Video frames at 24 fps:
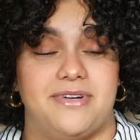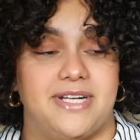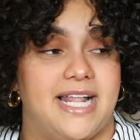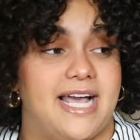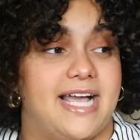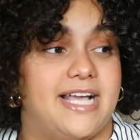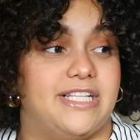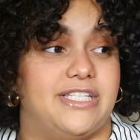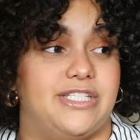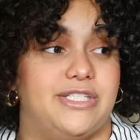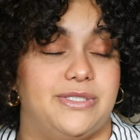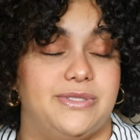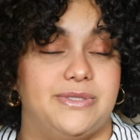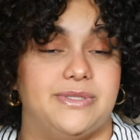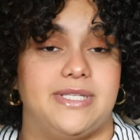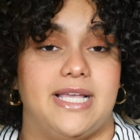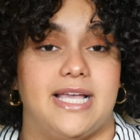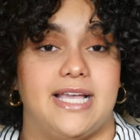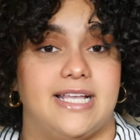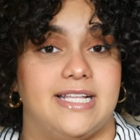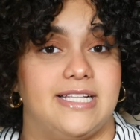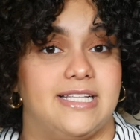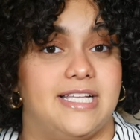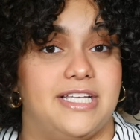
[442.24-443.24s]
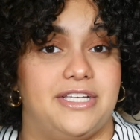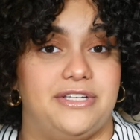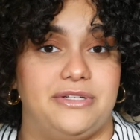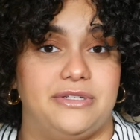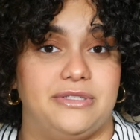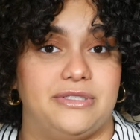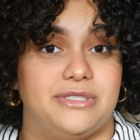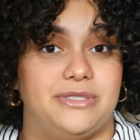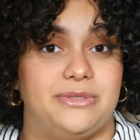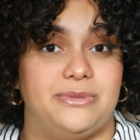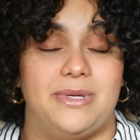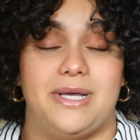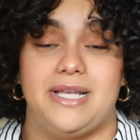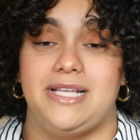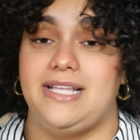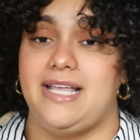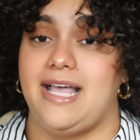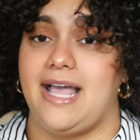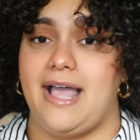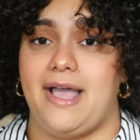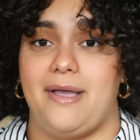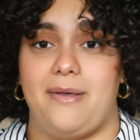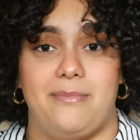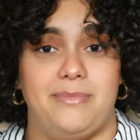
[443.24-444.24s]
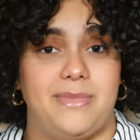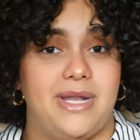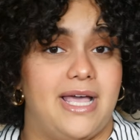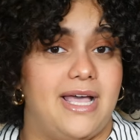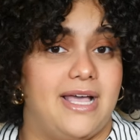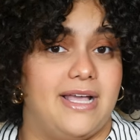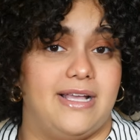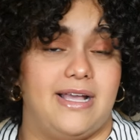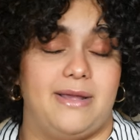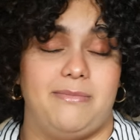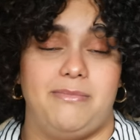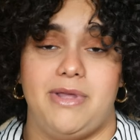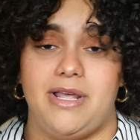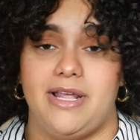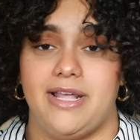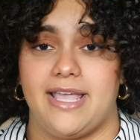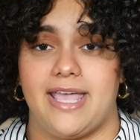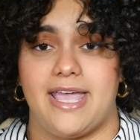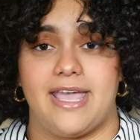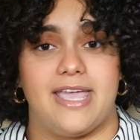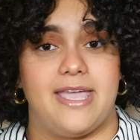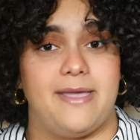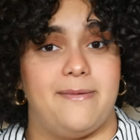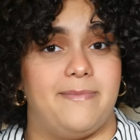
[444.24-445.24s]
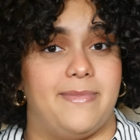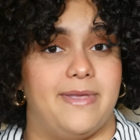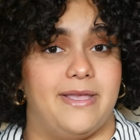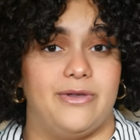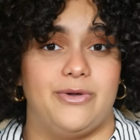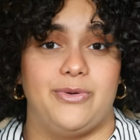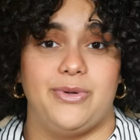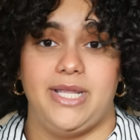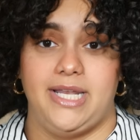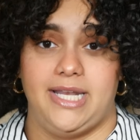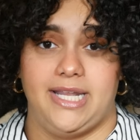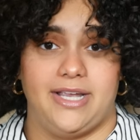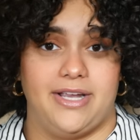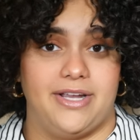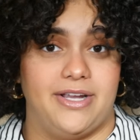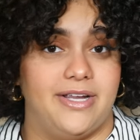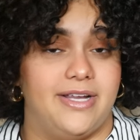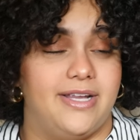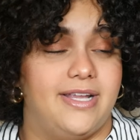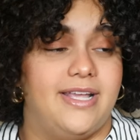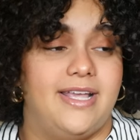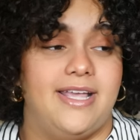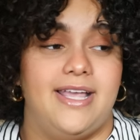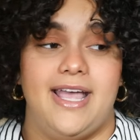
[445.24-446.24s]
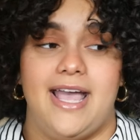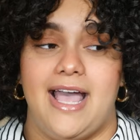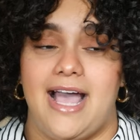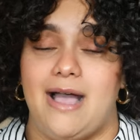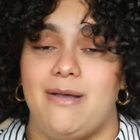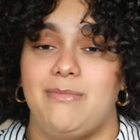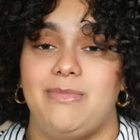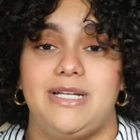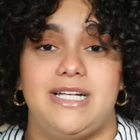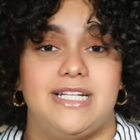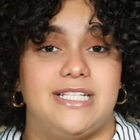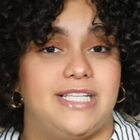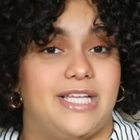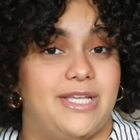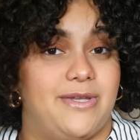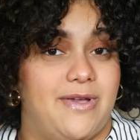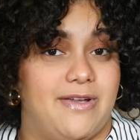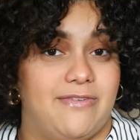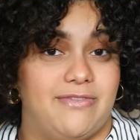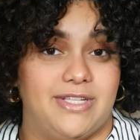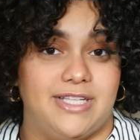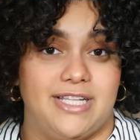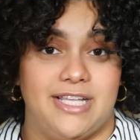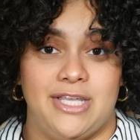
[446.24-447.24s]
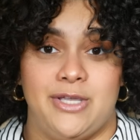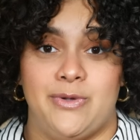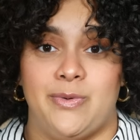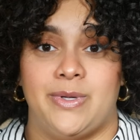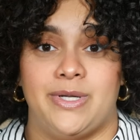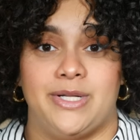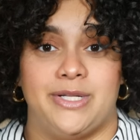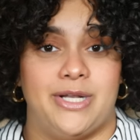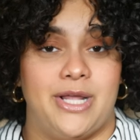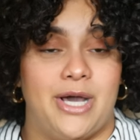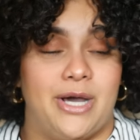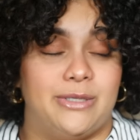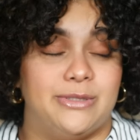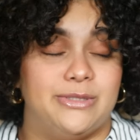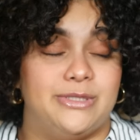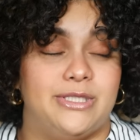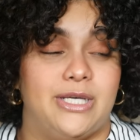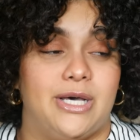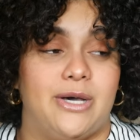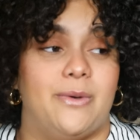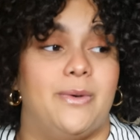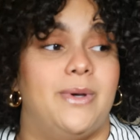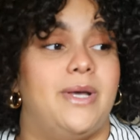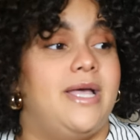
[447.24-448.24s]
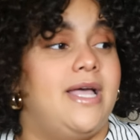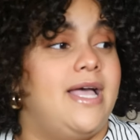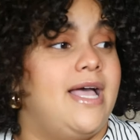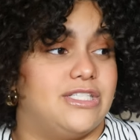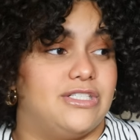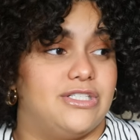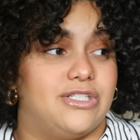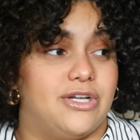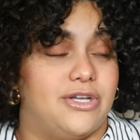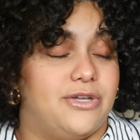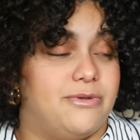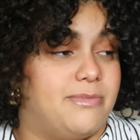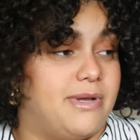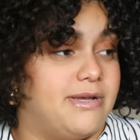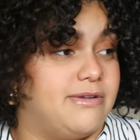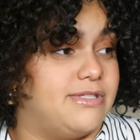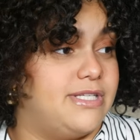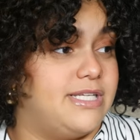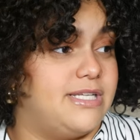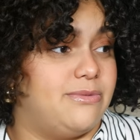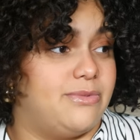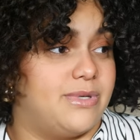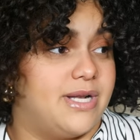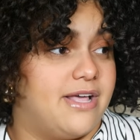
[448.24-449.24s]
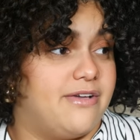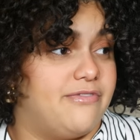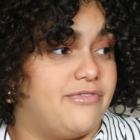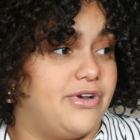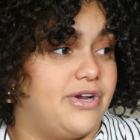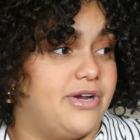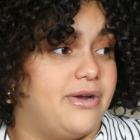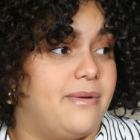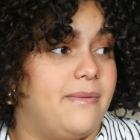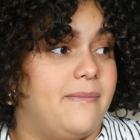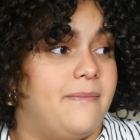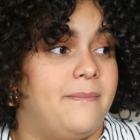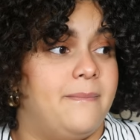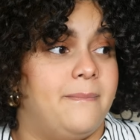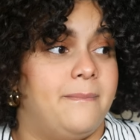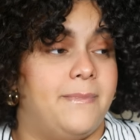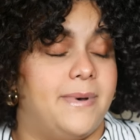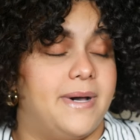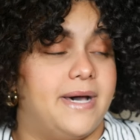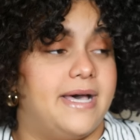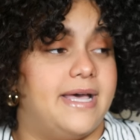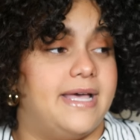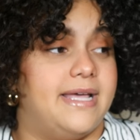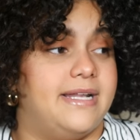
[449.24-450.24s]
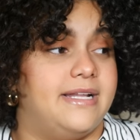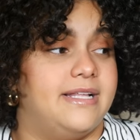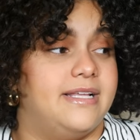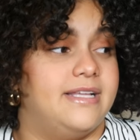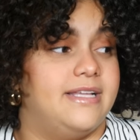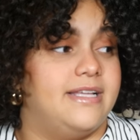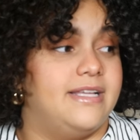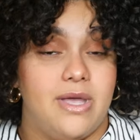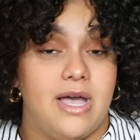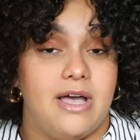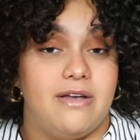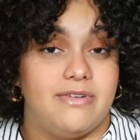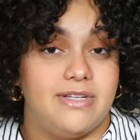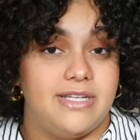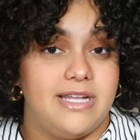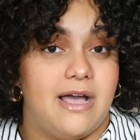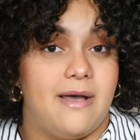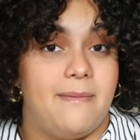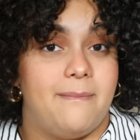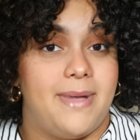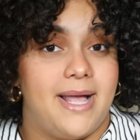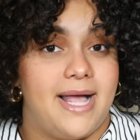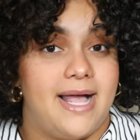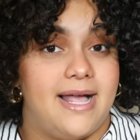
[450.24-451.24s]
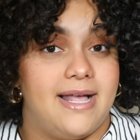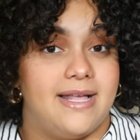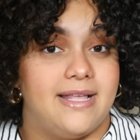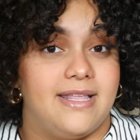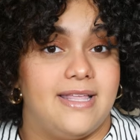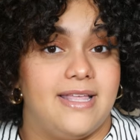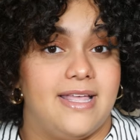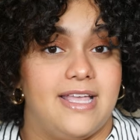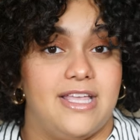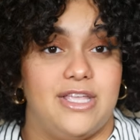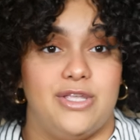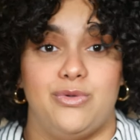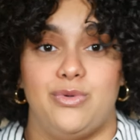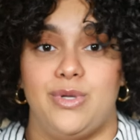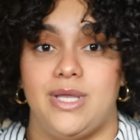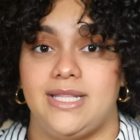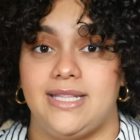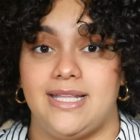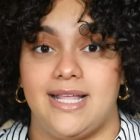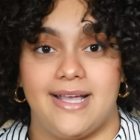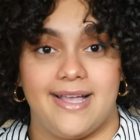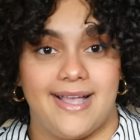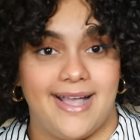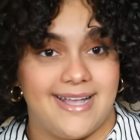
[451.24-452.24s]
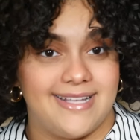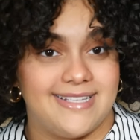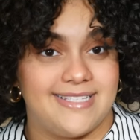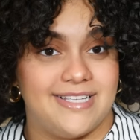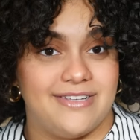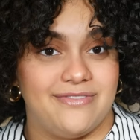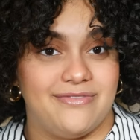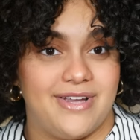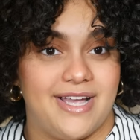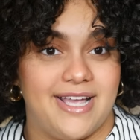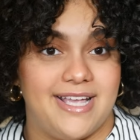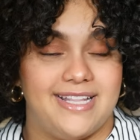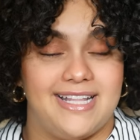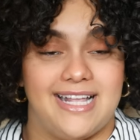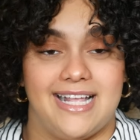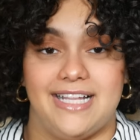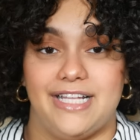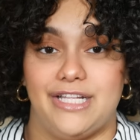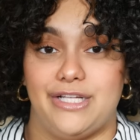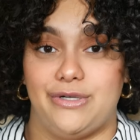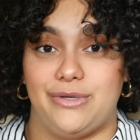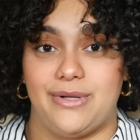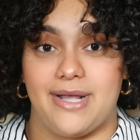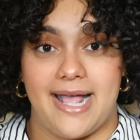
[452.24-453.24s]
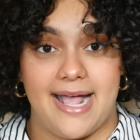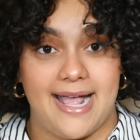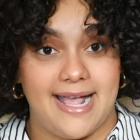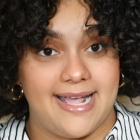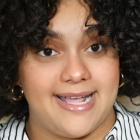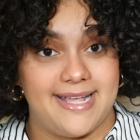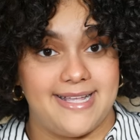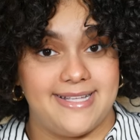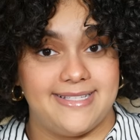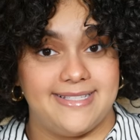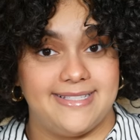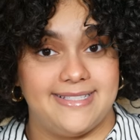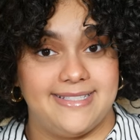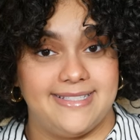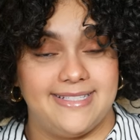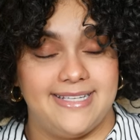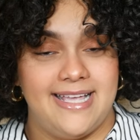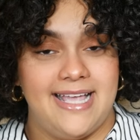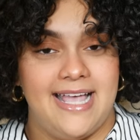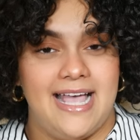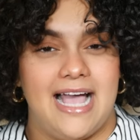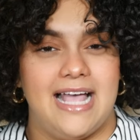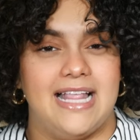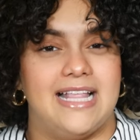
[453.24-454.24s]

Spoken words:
what I do use, I can let you know too. I'm not a gatekeeping queen here. I'm going to tell you everything you want to know. So I can show you my routine, whatever. But when you have a down pack and you get that casting right, that little cast,